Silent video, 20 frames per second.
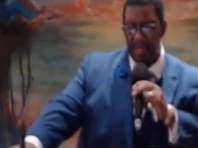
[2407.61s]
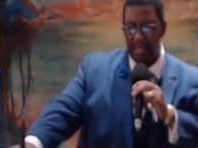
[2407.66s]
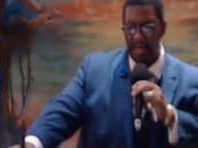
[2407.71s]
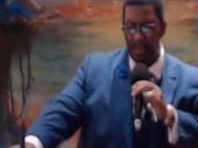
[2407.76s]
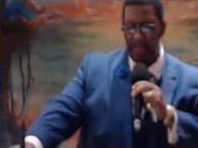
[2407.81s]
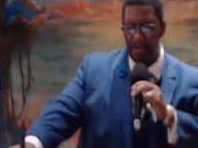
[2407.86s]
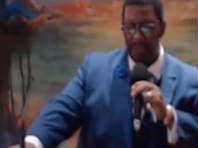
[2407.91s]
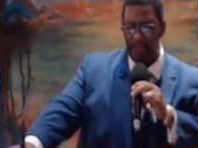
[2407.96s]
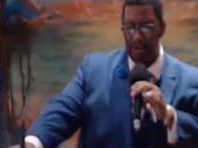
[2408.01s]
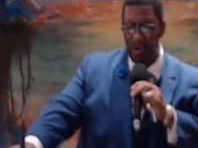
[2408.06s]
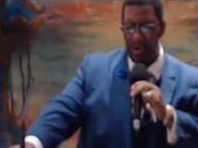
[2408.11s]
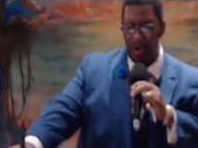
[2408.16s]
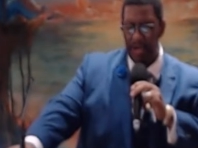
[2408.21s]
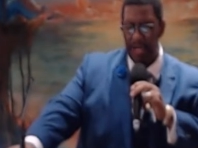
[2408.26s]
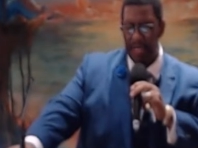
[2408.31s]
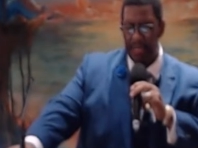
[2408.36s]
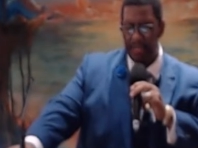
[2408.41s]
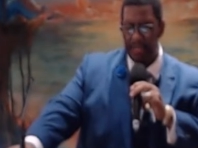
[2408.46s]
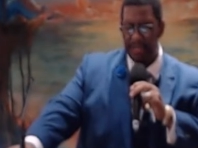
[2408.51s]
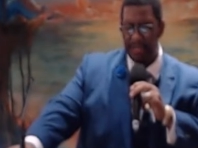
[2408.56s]
Before
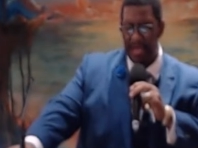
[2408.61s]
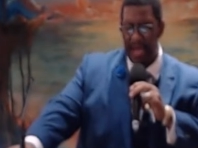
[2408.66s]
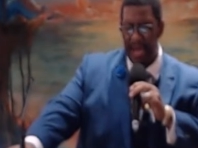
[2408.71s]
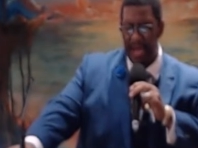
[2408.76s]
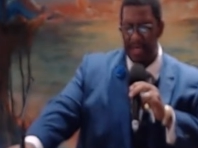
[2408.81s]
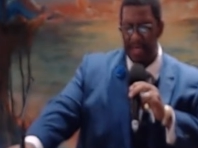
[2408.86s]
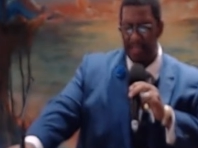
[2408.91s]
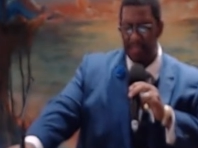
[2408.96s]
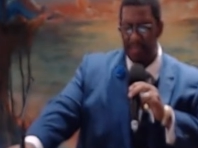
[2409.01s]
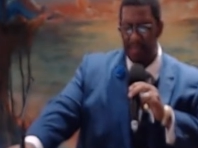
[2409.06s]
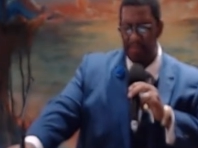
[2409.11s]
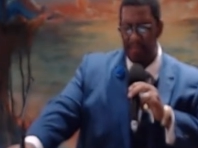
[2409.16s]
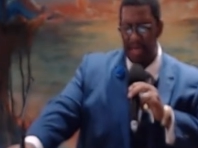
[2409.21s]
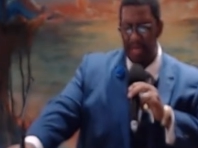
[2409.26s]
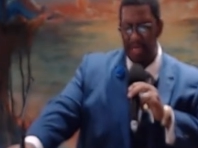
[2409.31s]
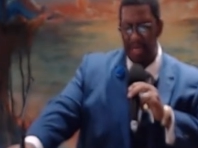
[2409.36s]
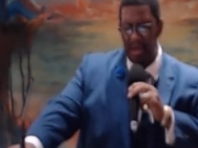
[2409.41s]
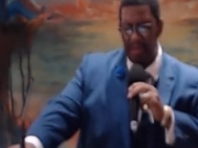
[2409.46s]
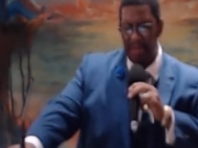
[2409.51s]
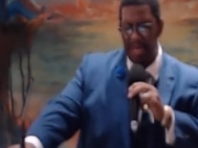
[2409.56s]
he decided to
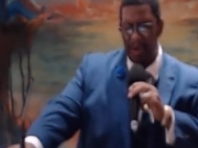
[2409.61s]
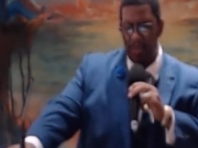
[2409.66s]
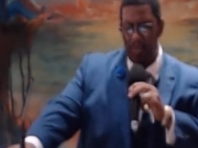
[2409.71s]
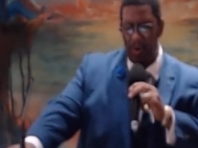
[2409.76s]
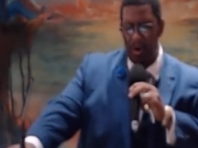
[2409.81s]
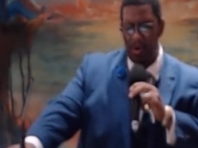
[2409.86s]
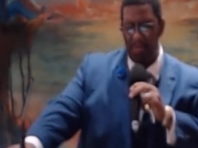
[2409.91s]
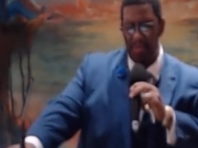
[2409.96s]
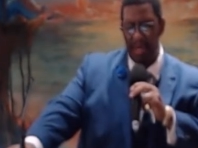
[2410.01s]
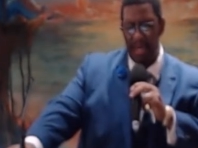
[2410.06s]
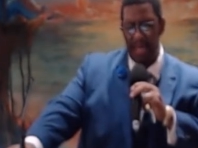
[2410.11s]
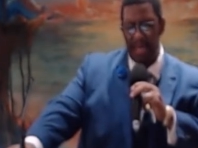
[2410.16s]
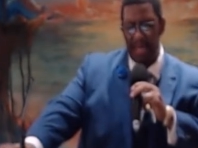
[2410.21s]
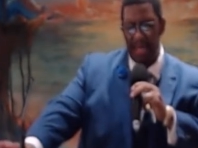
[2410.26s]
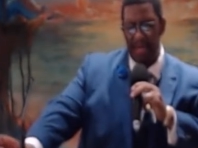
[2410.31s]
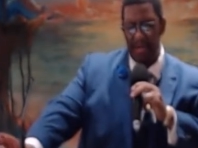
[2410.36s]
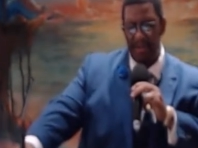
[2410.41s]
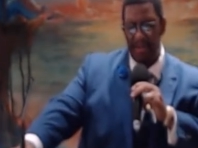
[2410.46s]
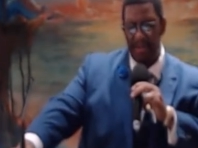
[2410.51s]
make him a woman,